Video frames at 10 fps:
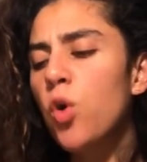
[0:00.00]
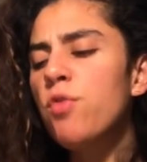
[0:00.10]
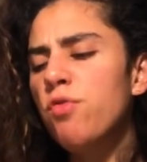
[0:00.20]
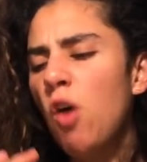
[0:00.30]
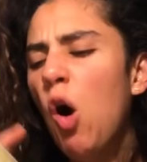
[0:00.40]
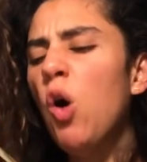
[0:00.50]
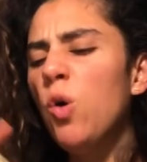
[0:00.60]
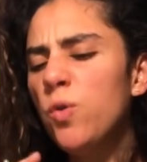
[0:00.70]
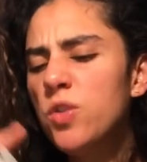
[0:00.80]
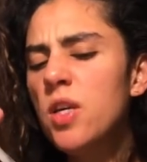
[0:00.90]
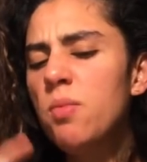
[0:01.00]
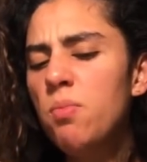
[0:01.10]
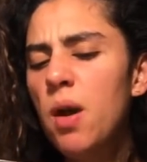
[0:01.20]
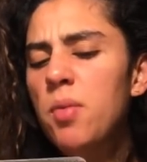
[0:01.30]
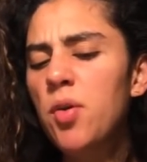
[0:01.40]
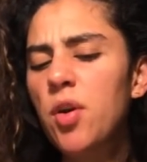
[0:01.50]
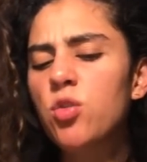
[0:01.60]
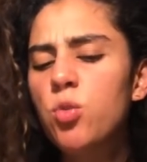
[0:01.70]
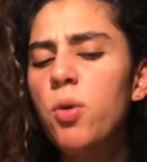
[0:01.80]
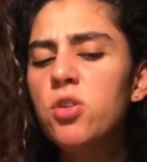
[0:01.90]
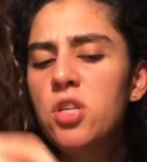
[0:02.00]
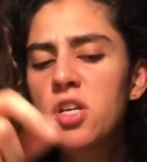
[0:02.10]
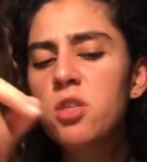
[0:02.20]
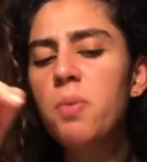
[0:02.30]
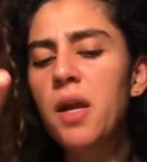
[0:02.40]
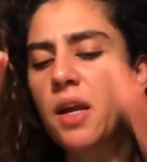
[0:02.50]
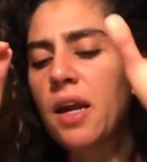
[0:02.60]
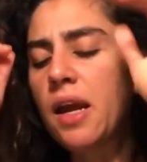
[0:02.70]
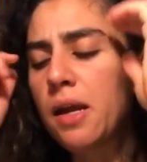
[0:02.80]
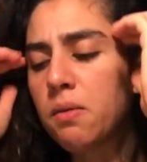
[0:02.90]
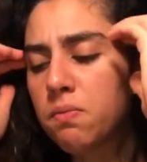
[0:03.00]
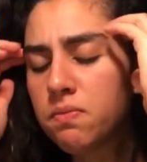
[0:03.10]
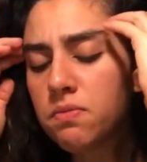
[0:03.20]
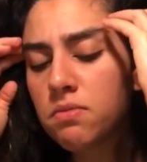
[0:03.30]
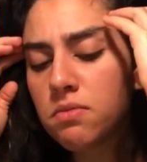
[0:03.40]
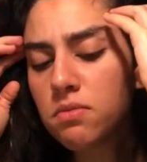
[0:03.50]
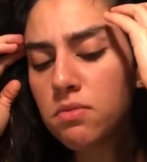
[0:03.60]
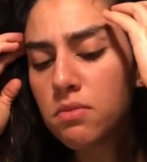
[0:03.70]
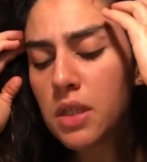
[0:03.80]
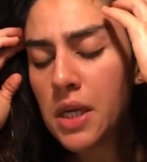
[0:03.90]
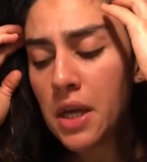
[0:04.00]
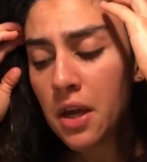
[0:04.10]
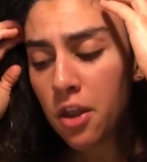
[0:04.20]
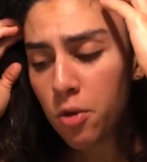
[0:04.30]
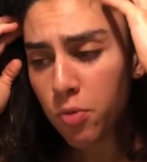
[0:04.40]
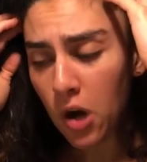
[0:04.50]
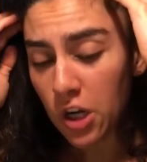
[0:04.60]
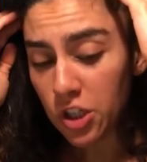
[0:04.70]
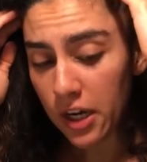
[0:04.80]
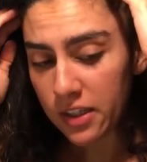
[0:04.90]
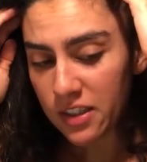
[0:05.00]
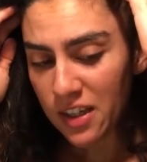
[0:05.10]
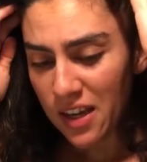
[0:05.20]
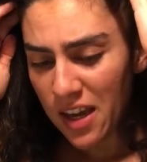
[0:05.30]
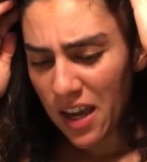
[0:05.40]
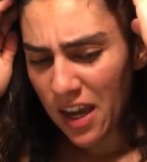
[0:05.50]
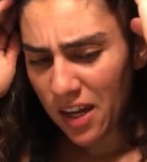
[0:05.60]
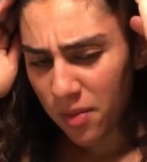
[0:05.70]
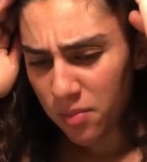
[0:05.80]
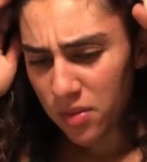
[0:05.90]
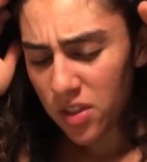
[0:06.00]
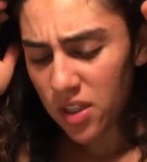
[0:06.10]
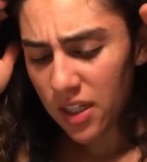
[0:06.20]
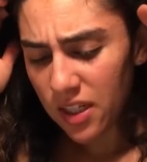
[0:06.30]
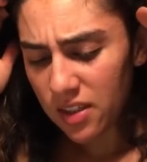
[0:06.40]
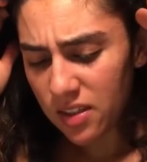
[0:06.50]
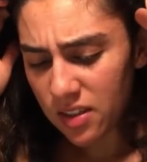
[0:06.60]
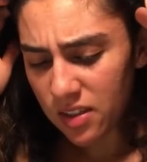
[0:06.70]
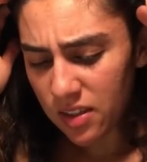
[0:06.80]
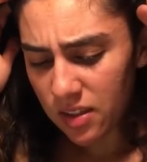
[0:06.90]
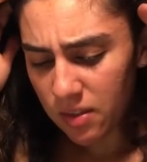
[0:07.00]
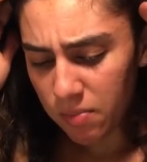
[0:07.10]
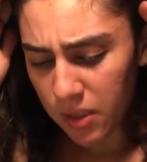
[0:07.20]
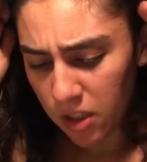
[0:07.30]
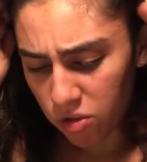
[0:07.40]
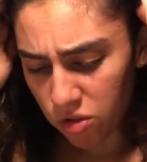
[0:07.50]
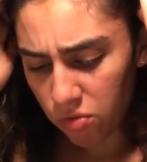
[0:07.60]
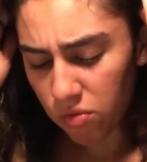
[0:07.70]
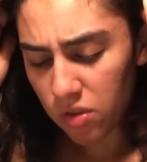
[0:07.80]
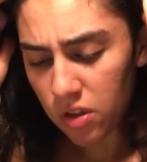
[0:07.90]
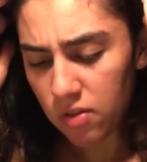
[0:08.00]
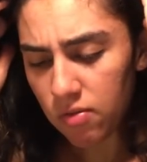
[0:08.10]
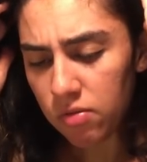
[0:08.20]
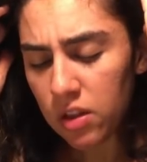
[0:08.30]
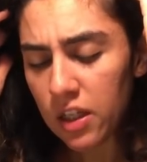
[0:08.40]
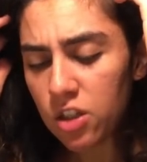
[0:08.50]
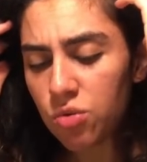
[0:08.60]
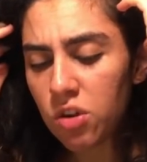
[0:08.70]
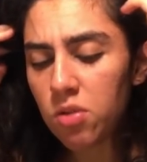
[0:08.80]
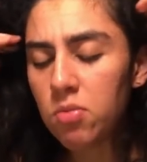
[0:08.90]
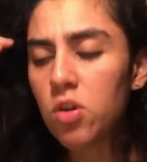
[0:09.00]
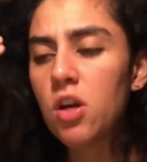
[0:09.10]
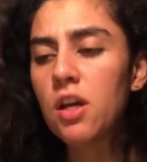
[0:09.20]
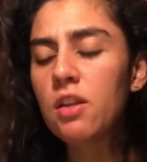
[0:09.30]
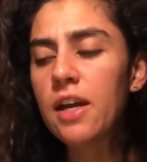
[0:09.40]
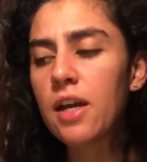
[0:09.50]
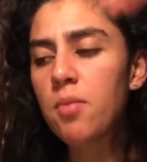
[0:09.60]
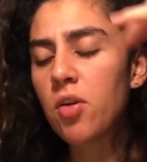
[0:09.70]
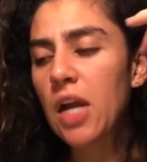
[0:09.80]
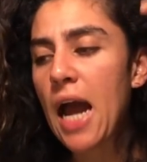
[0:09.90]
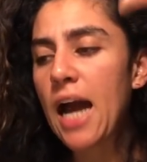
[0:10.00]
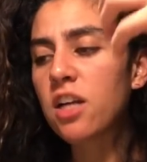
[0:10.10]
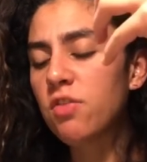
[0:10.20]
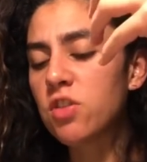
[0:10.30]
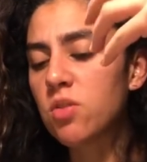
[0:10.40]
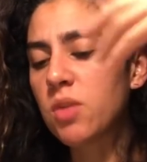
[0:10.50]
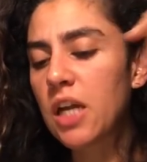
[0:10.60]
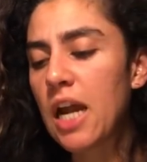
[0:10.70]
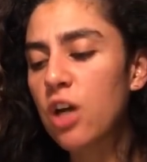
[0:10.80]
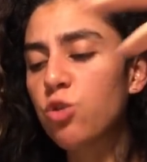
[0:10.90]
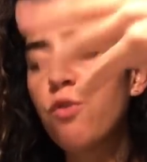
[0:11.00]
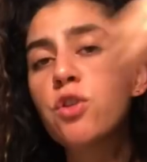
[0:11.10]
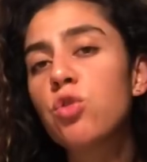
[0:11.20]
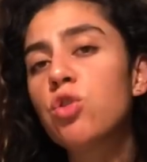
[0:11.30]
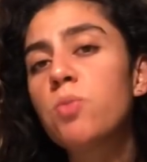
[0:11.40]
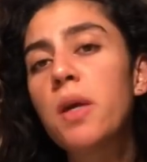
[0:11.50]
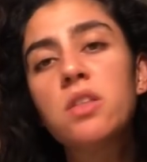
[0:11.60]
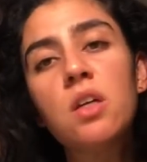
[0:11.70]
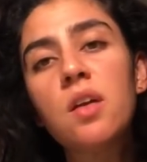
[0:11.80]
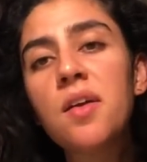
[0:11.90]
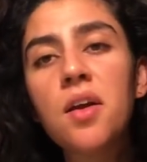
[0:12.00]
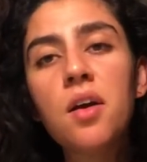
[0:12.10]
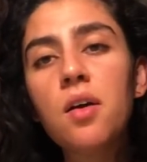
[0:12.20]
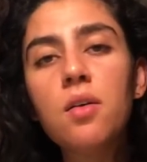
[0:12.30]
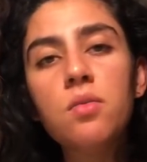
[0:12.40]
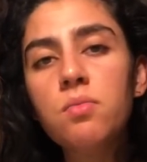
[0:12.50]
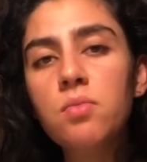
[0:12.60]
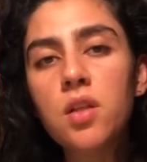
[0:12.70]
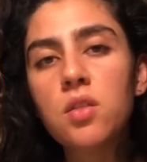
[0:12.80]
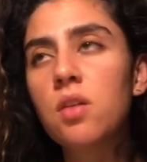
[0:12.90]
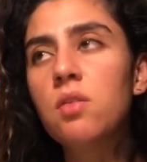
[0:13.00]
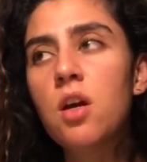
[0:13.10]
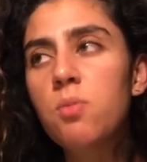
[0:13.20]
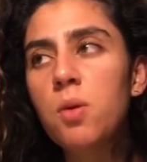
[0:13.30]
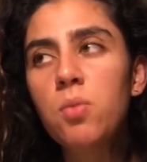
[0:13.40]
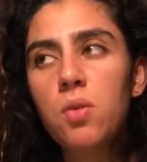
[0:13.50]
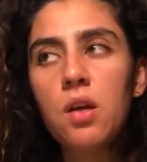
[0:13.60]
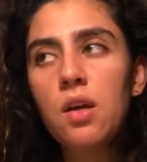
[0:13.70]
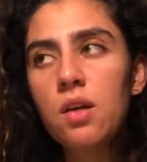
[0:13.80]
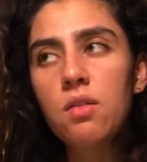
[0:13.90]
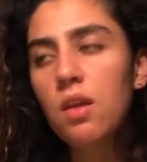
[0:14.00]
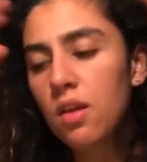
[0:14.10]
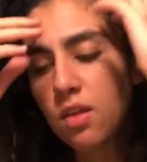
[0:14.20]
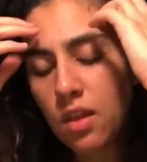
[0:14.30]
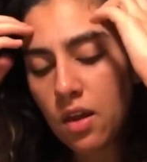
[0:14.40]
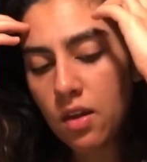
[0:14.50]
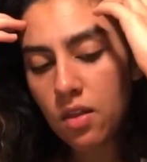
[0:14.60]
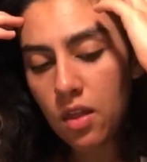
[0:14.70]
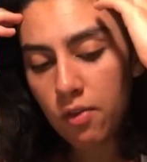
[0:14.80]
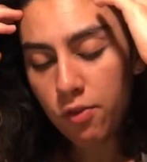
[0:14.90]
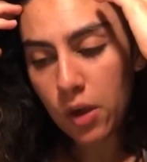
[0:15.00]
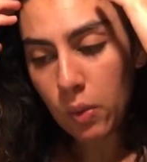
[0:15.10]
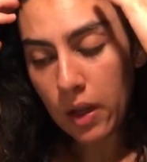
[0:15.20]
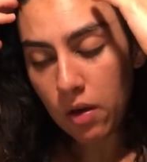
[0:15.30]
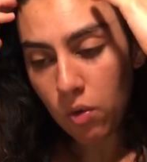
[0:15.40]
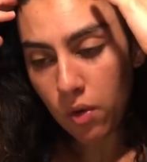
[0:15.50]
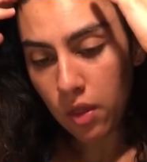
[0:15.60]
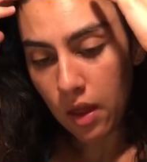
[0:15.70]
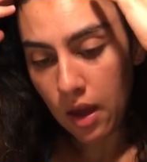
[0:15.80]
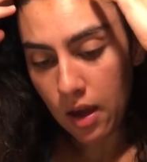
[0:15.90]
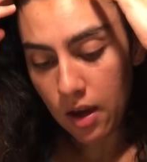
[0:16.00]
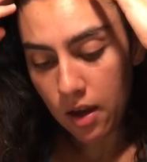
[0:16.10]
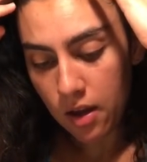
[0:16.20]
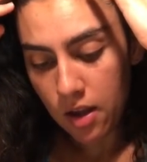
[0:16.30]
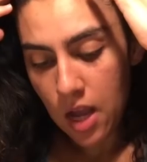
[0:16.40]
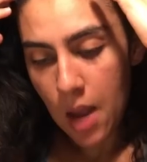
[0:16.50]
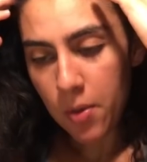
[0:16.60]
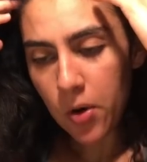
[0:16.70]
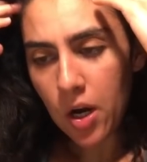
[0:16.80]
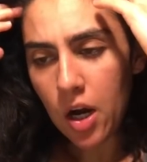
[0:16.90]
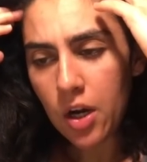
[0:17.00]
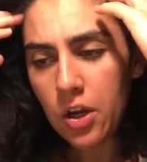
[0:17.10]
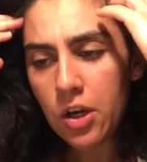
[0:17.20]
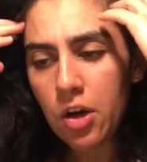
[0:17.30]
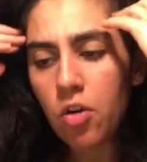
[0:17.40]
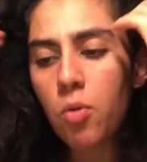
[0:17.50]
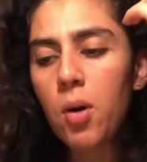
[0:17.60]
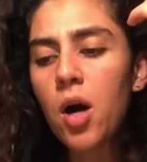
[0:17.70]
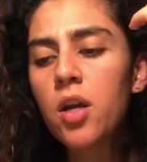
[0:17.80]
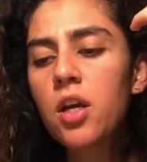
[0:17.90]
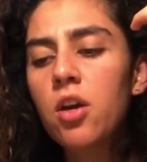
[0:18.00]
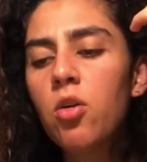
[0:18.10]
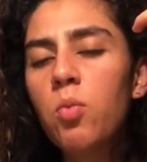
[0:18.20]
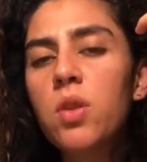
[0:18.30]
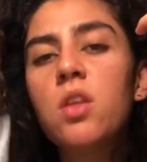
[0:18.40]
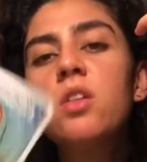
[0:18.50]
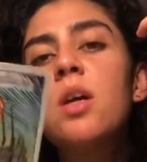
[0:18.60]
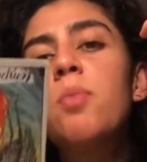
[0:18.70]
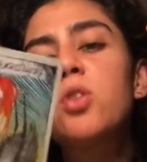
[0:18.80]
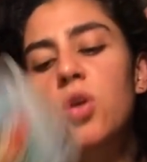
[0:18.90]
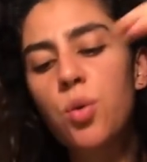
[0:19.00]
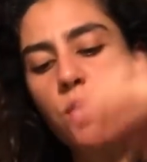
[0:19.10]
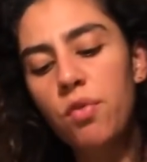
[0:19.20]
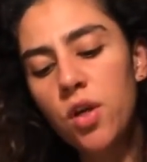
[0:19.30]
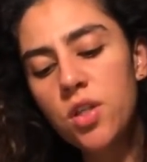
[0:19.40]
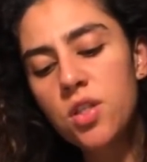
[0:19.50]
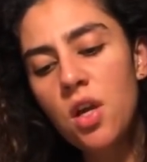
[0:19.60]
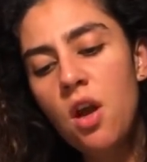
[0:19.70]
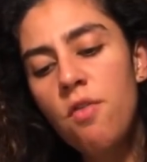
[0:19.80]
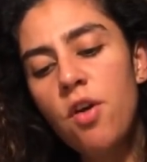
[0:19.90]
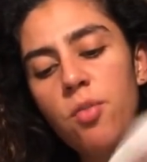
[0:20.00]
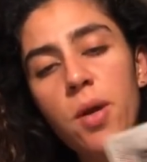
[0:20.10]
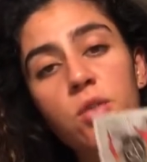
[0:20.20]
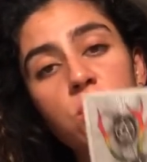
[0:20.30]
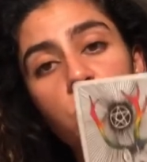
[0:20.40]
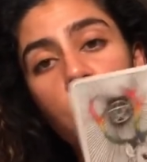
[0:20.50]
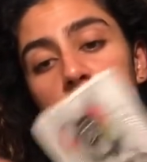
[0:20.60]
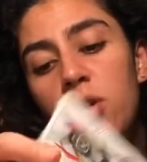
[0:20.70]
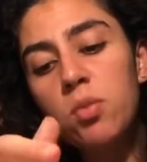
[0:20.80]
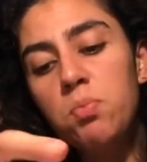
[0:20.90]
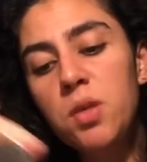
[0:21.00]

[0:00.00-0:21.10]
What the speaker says: involved in, I'm hearing also participating in the project. And I'm seeing it as being also related to a community. Like, I'm hearing activism, like an actual physical space that let's say a lot of people they frequent, or they I'm hearing honeycomb with the Temperance card reverse, Father of Pentacles upright. I'm hearing